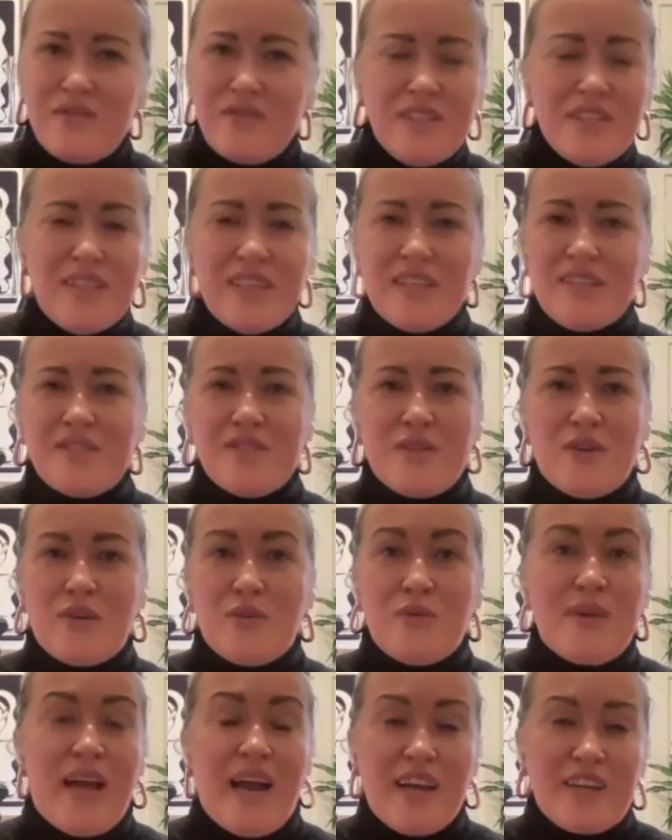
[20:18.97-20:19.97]
feelings, or
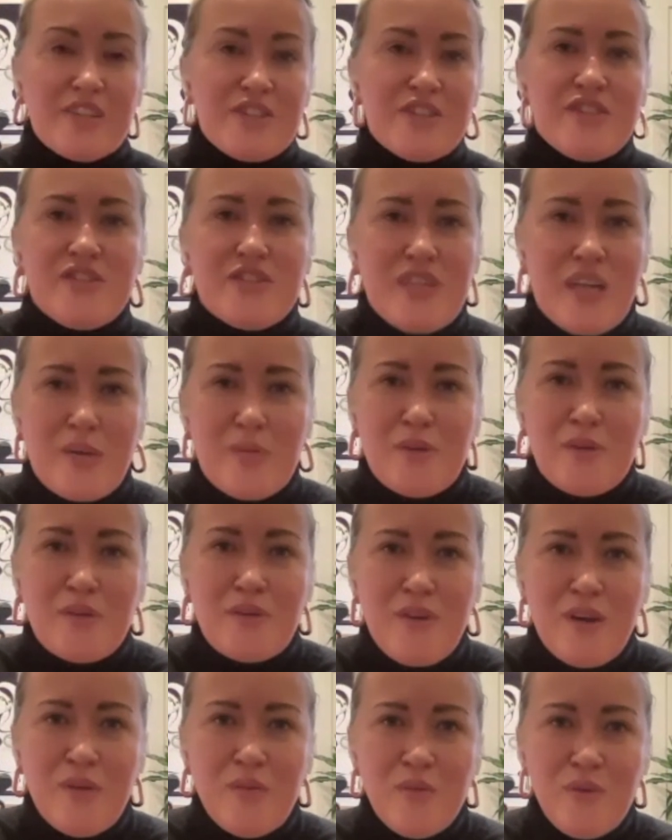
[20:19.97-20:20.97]
reactions are coming
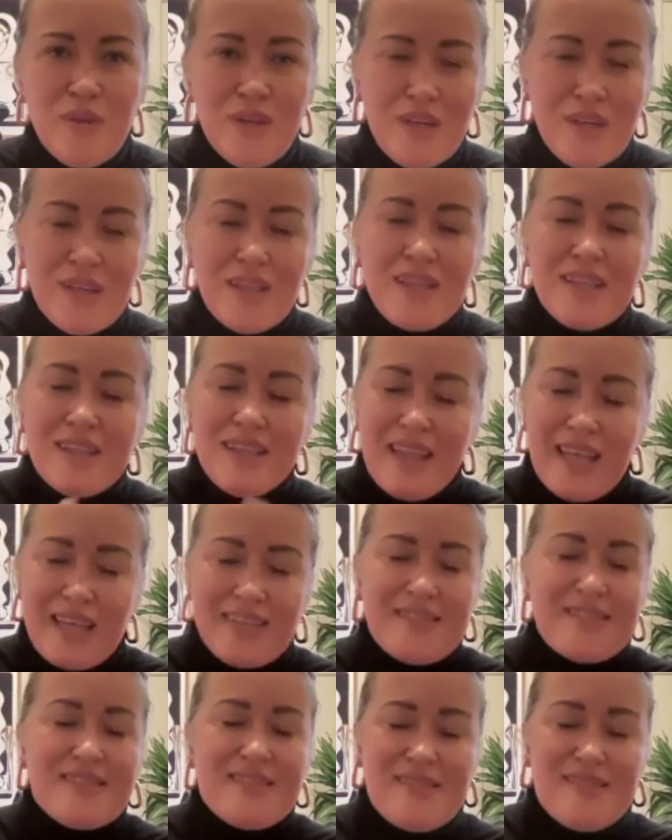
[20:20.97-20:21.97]
from,
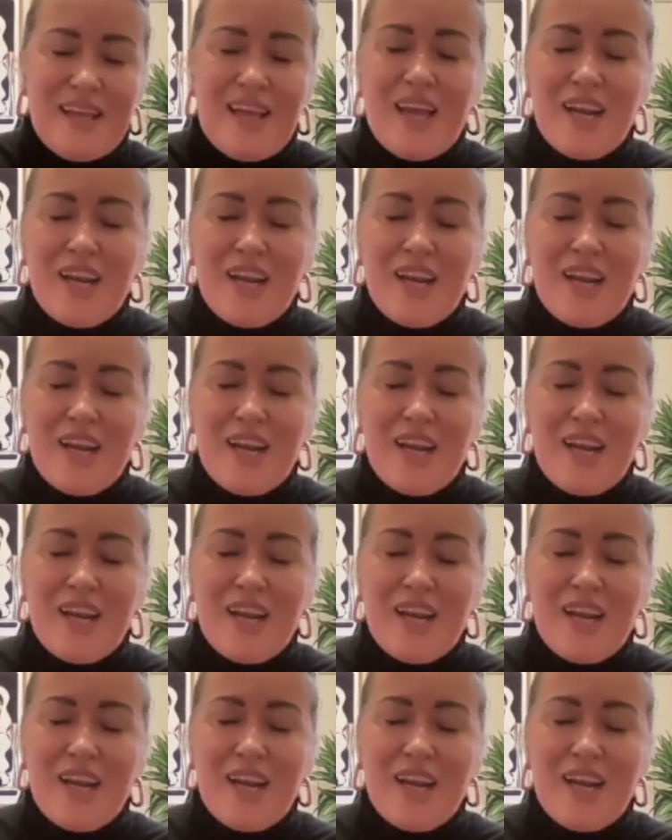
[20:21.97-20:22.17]
that's